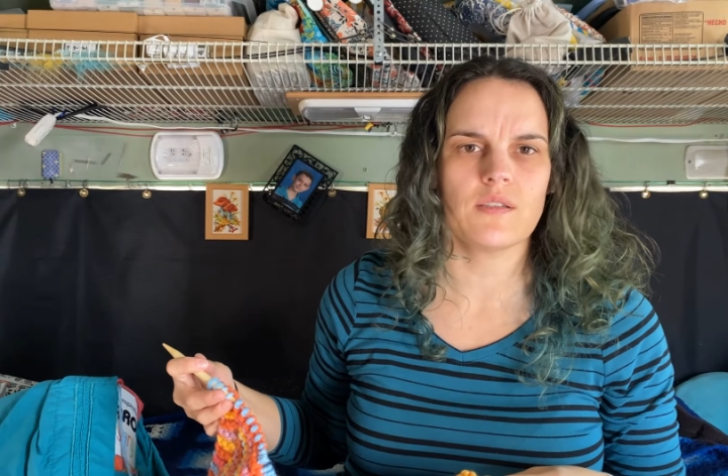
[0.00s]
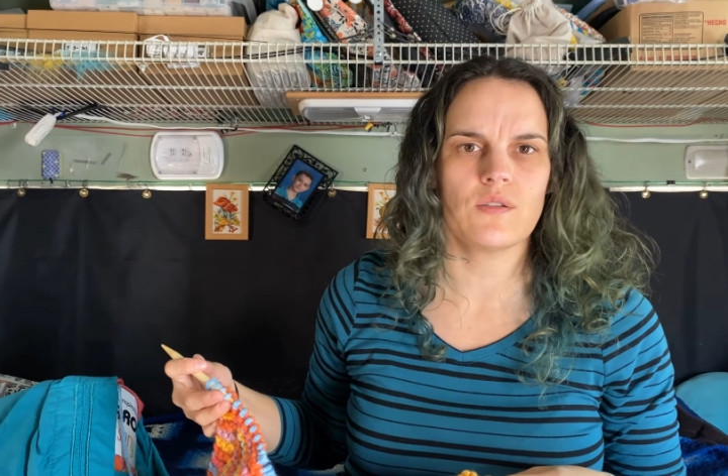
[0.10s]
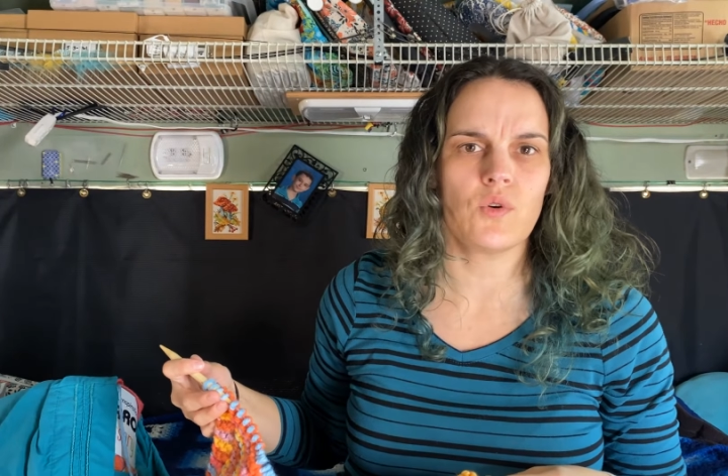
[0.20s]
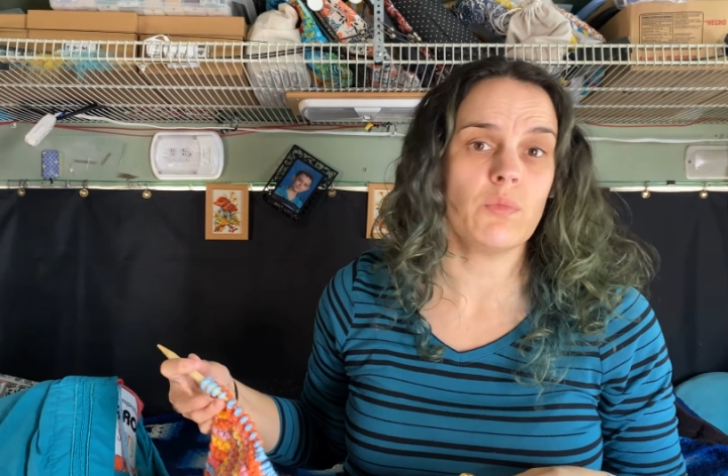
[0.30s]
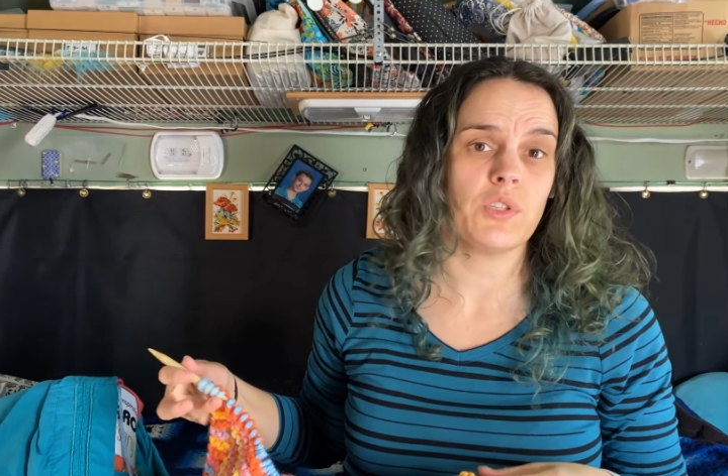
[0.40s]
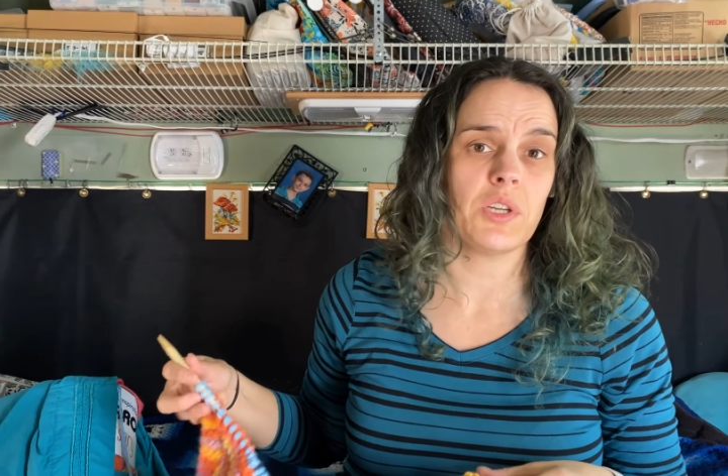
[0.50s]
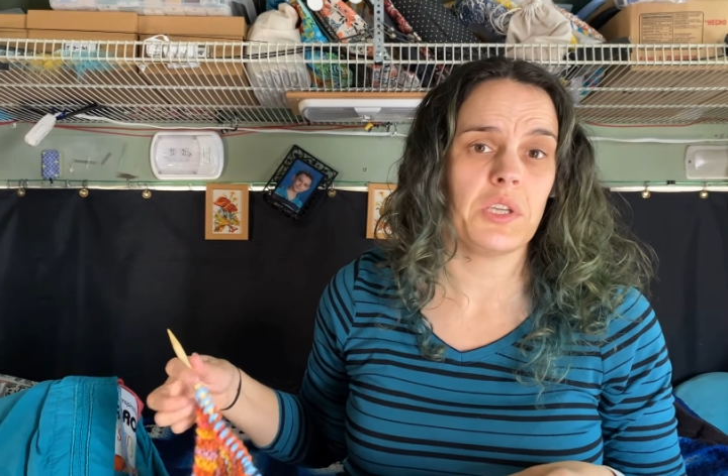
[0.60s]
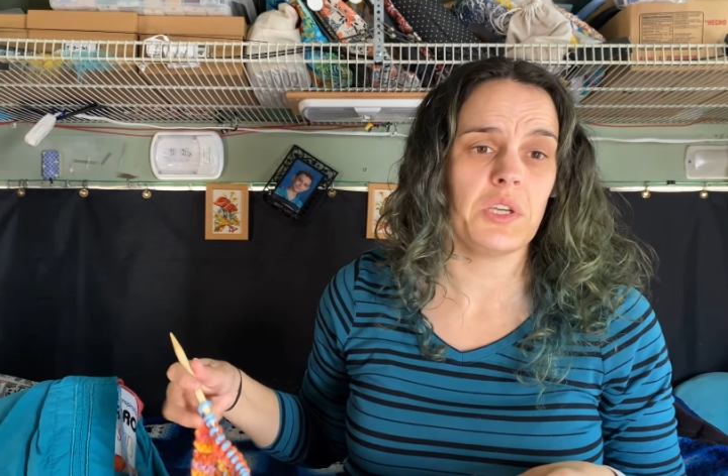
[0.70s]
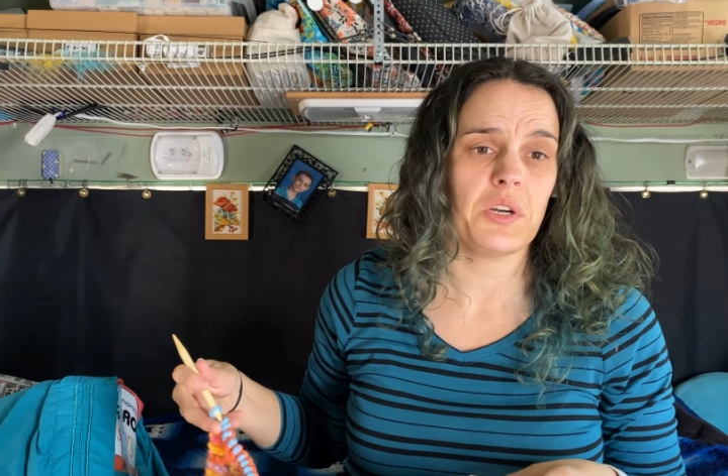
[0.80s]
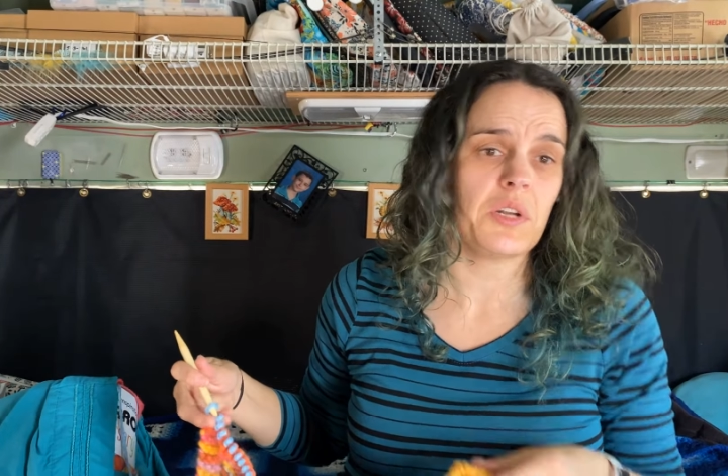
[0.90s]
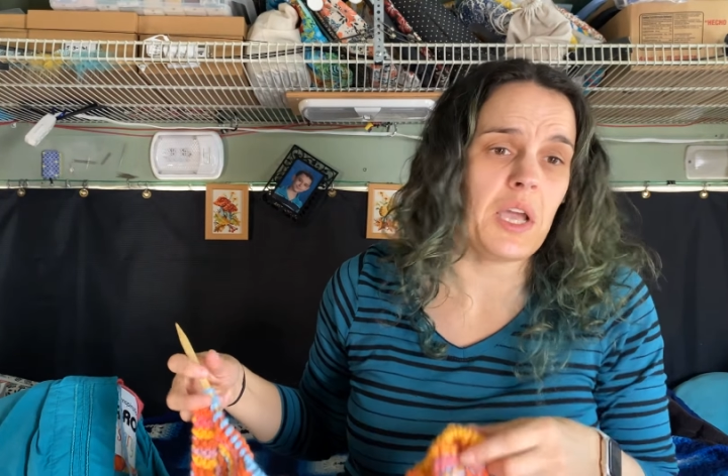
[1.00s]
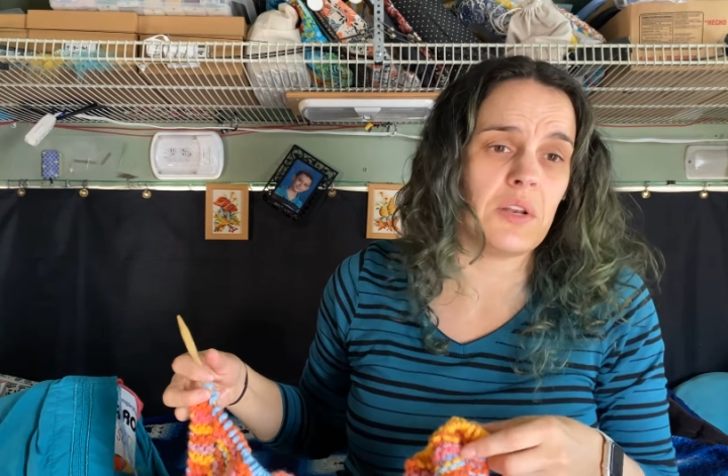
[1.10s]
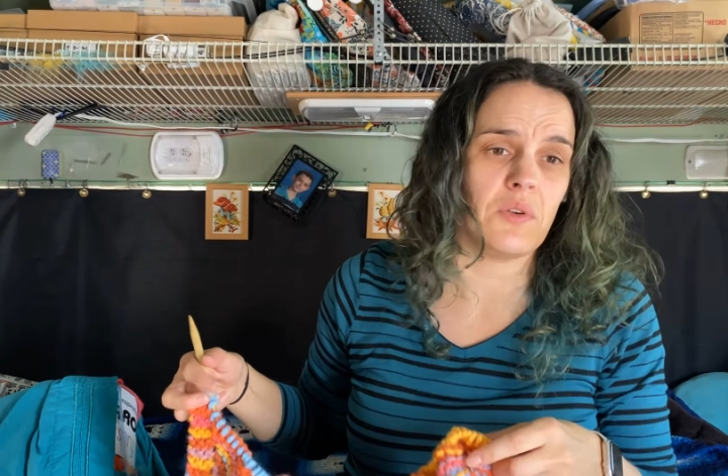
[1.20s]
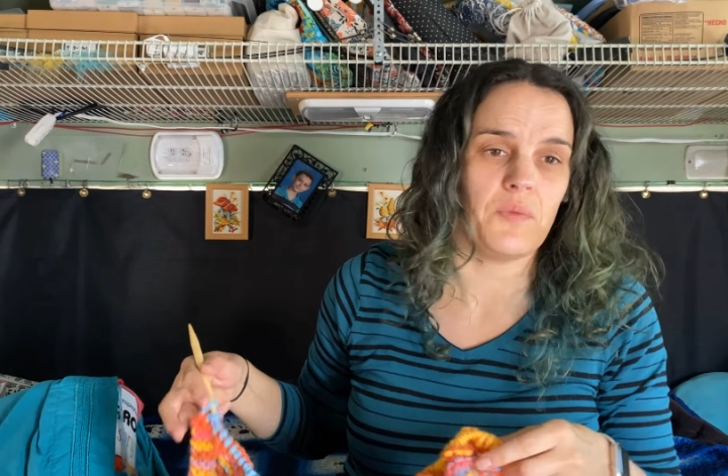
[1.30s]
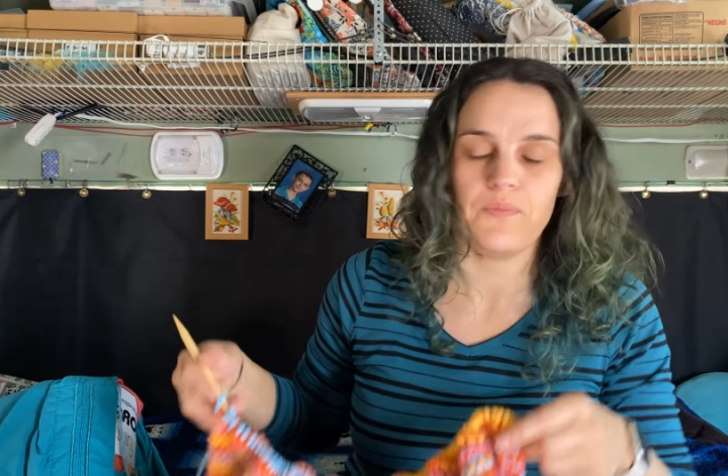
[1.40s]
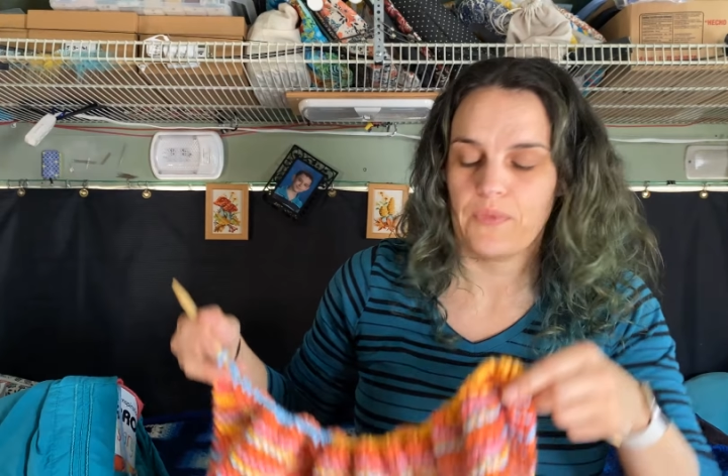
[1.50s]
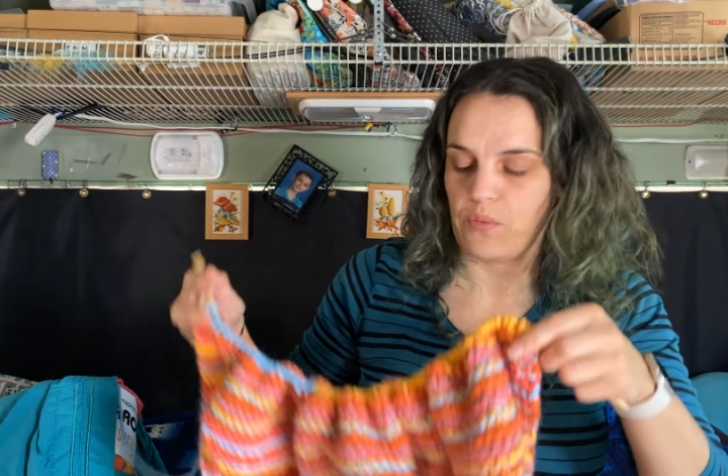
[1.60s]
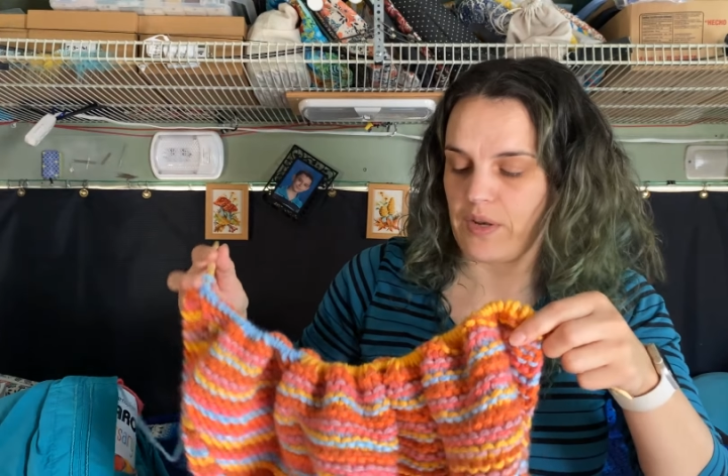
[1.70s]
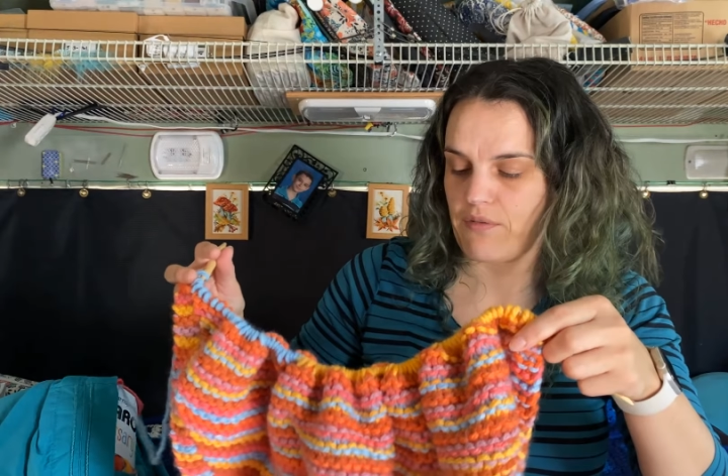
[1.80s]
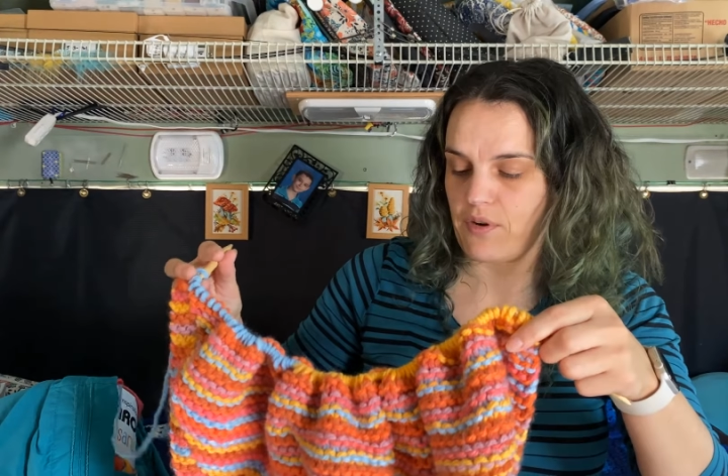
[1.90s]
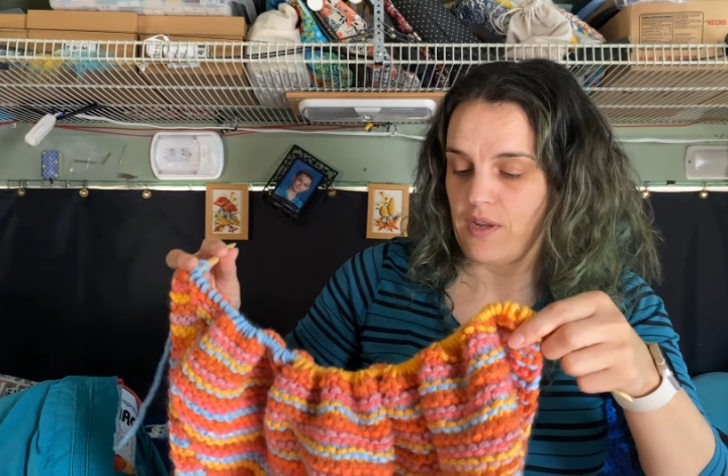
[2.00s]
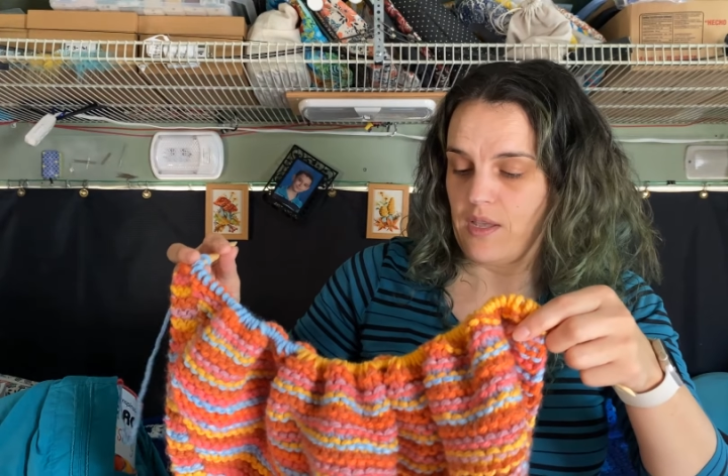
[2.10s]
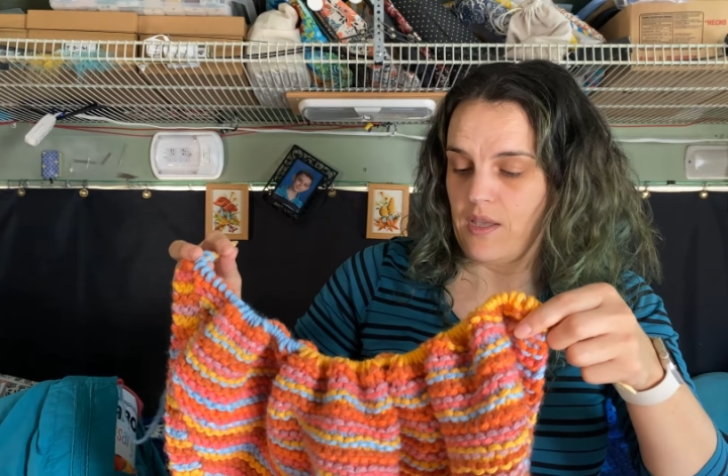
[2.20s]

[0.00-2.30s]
as a normal chunky yarn. I don't know, whatever.